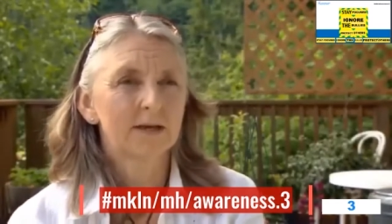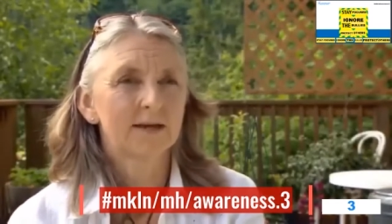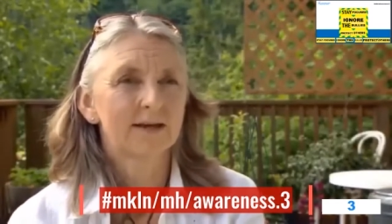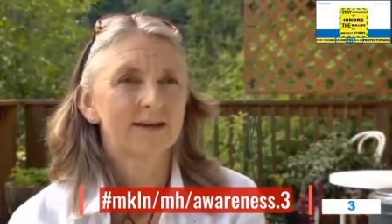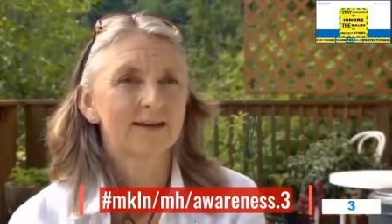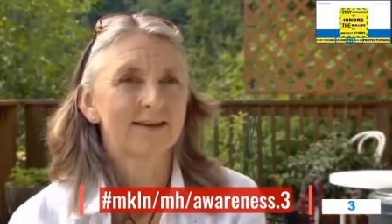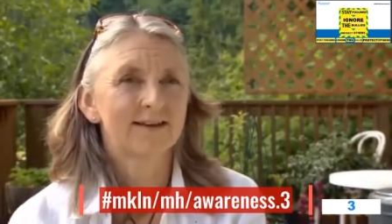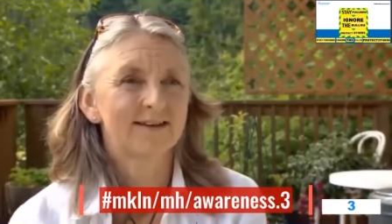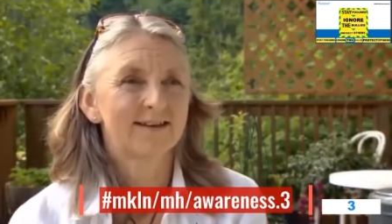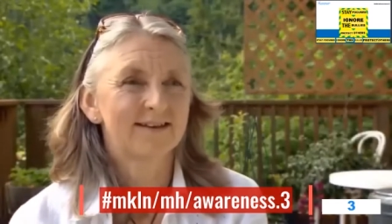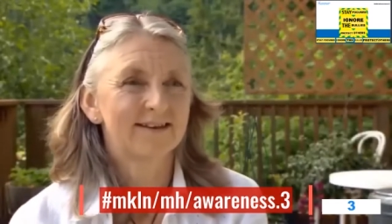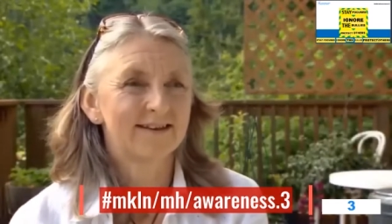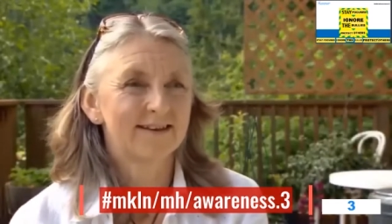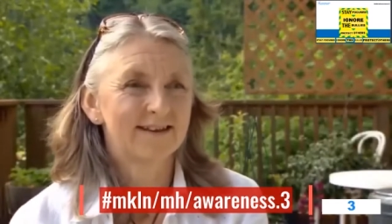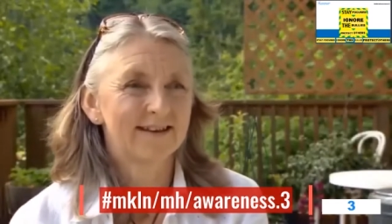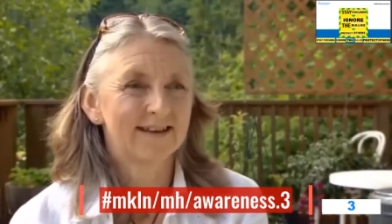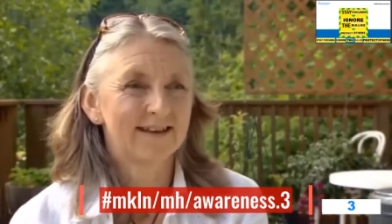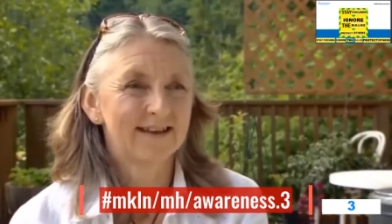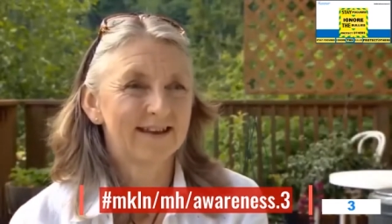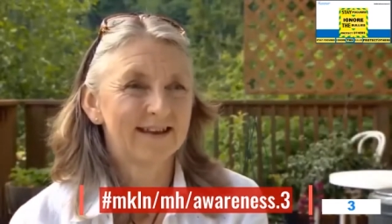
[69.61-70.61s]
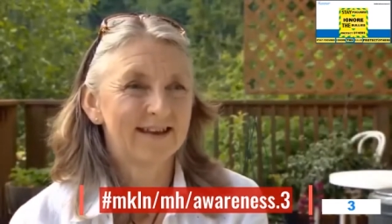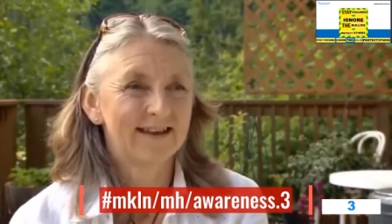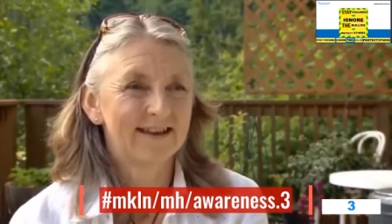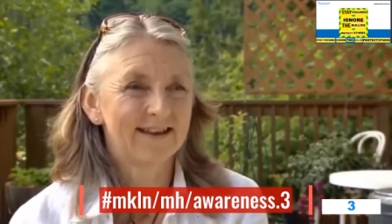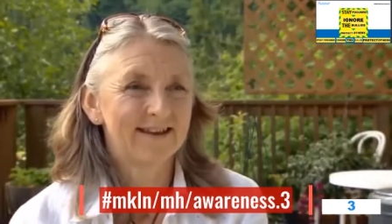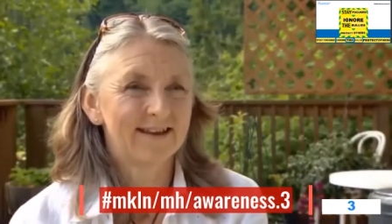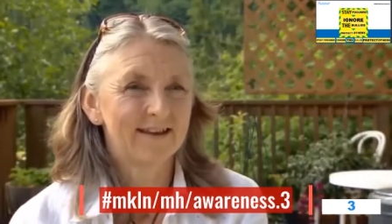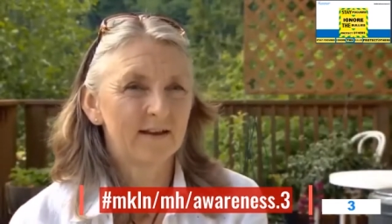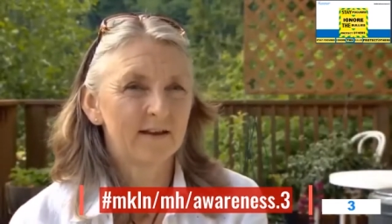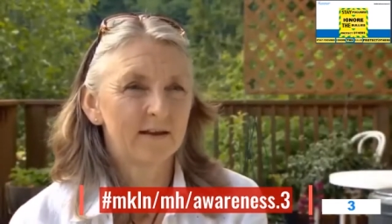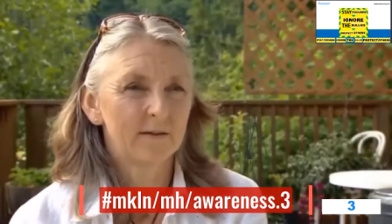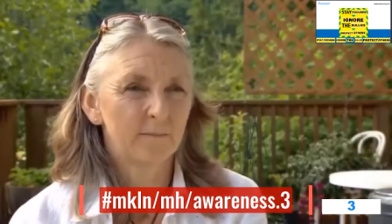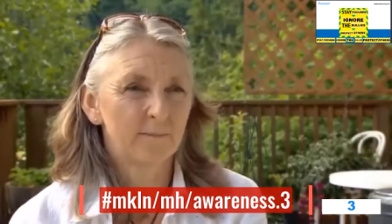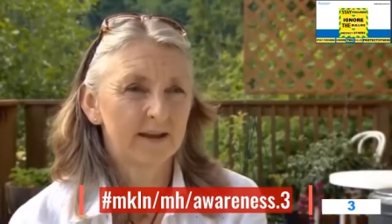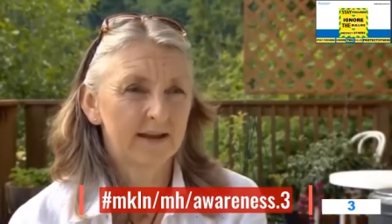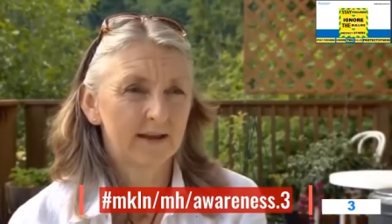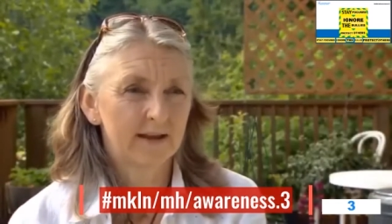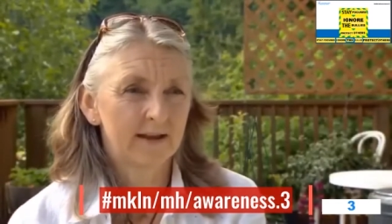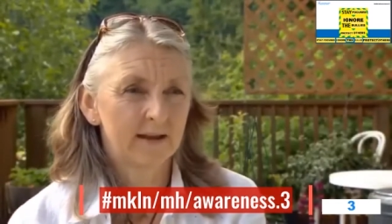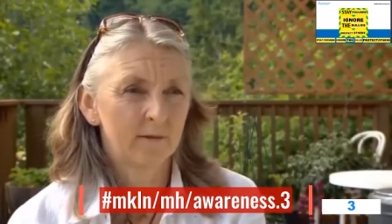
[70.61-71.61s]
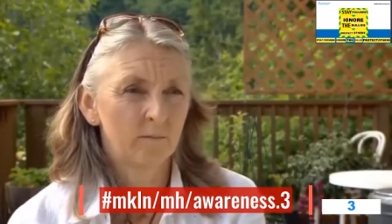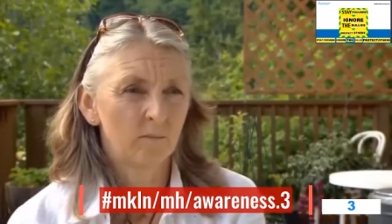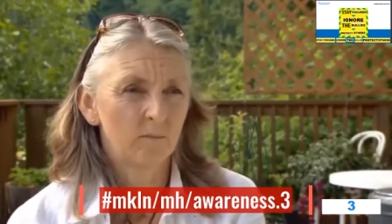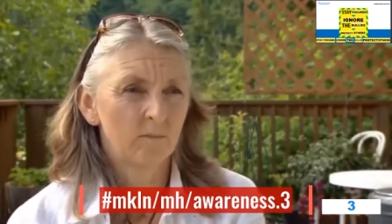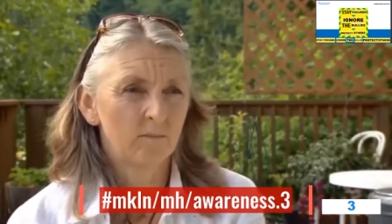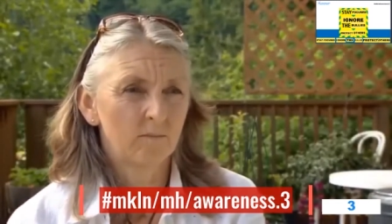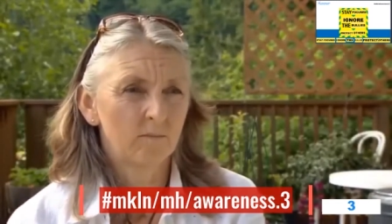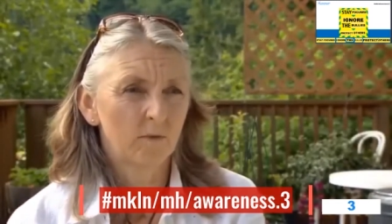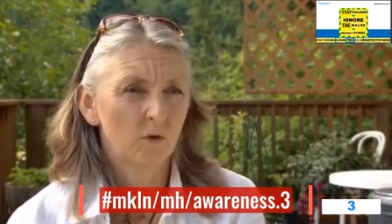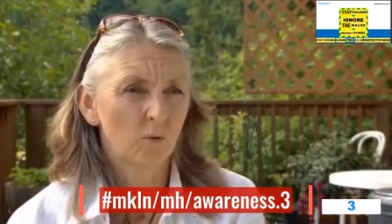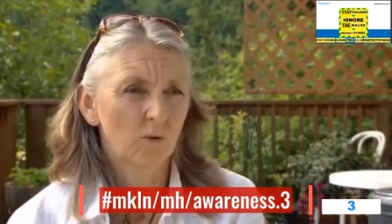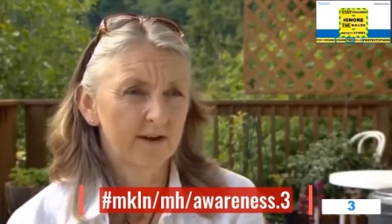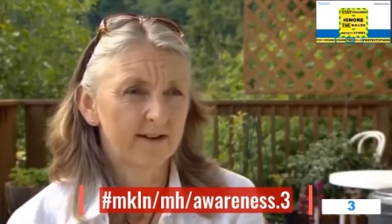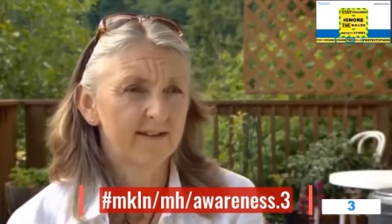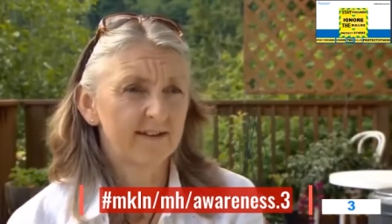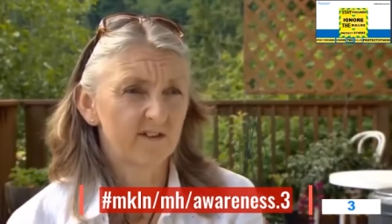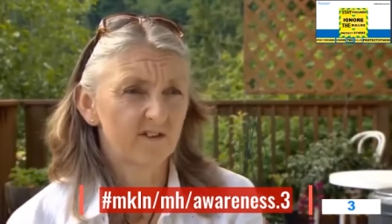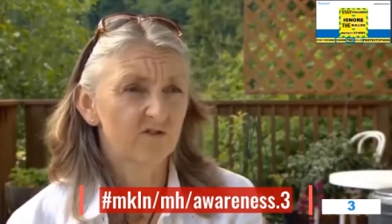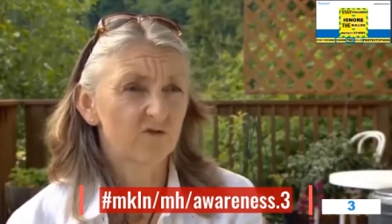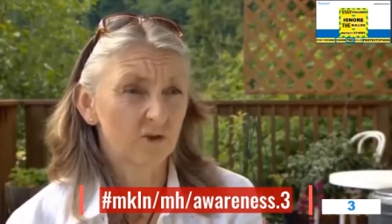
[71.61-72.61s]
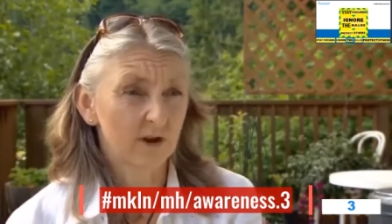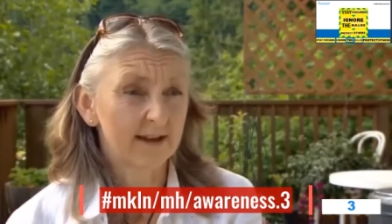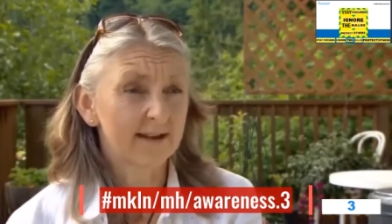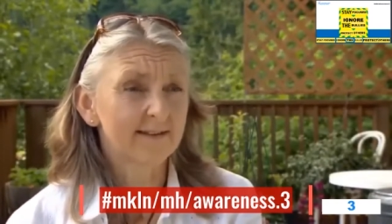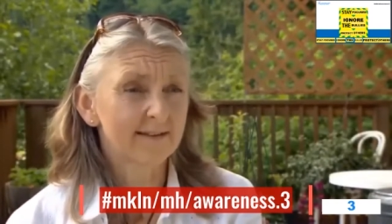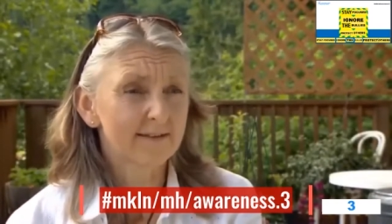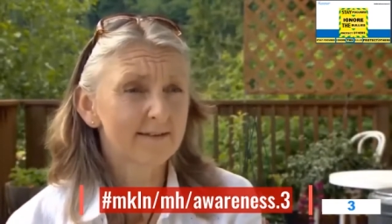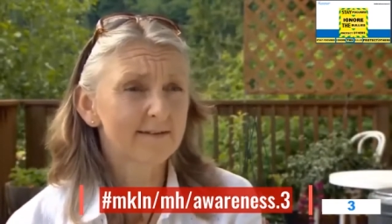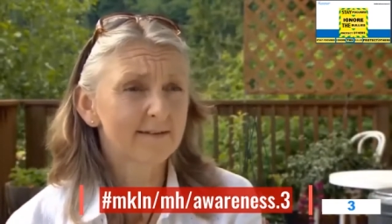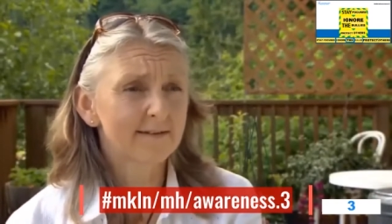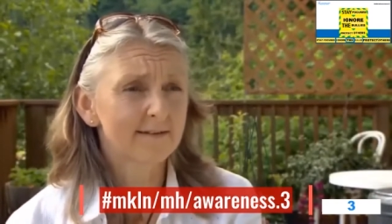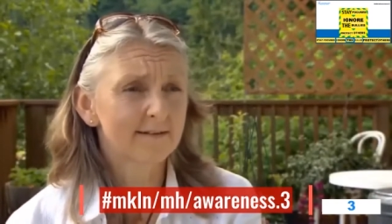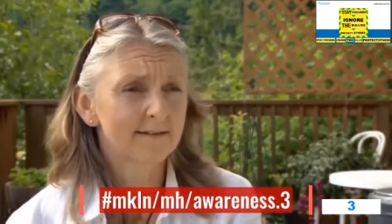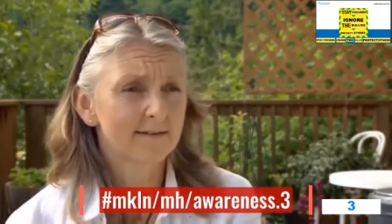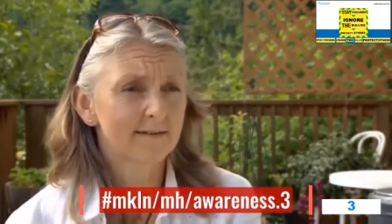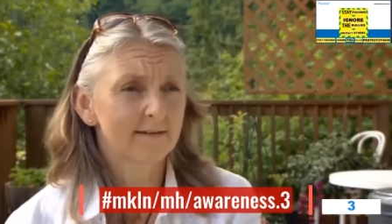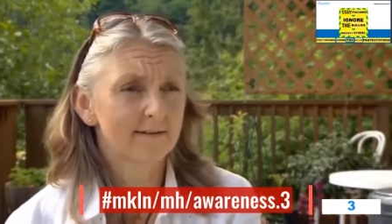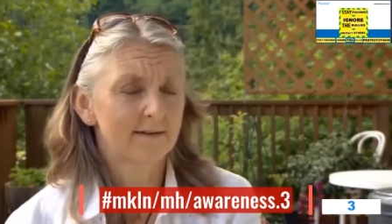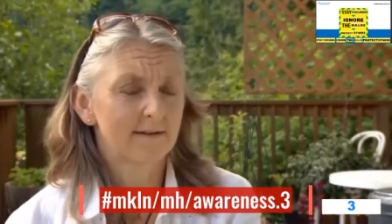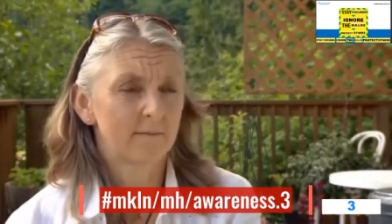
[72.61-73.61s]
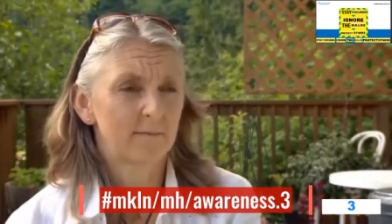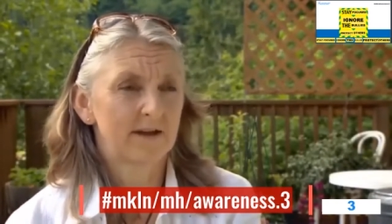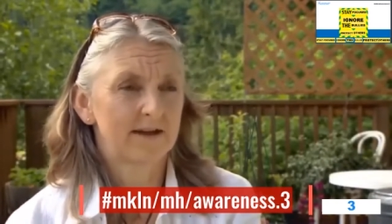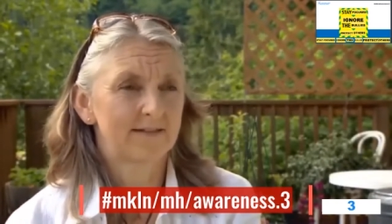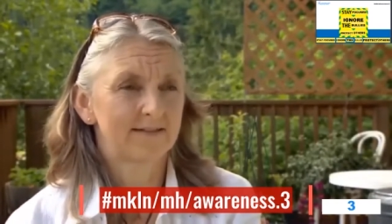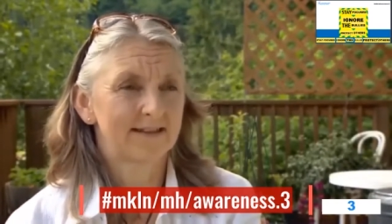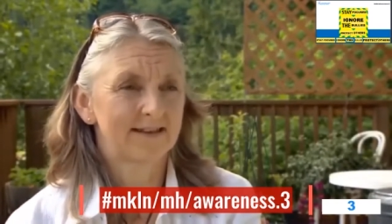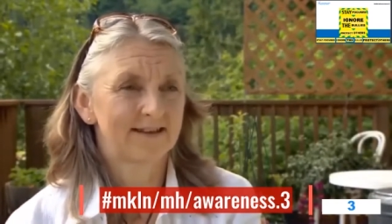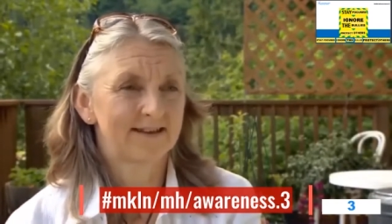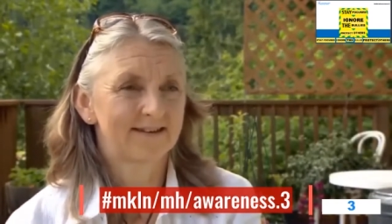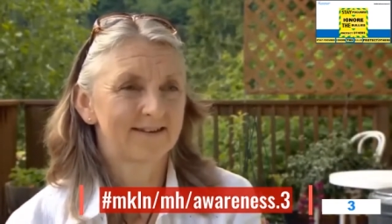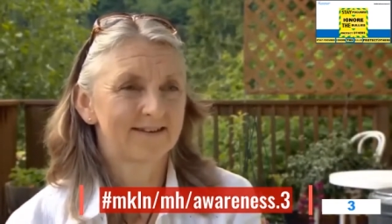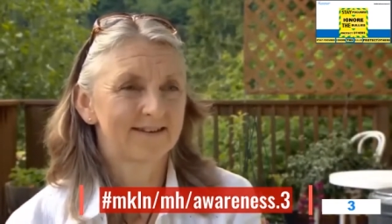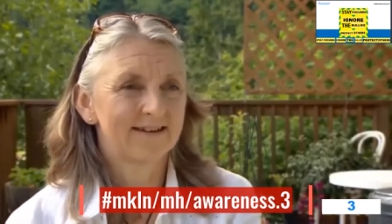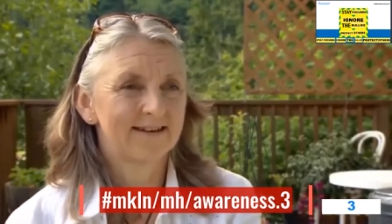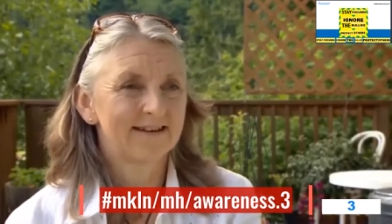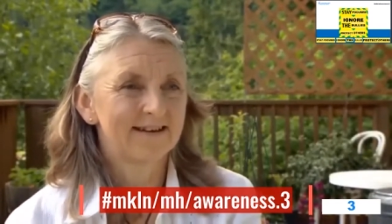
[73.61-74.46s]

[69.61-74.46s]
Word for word: And he became quite distressed about that.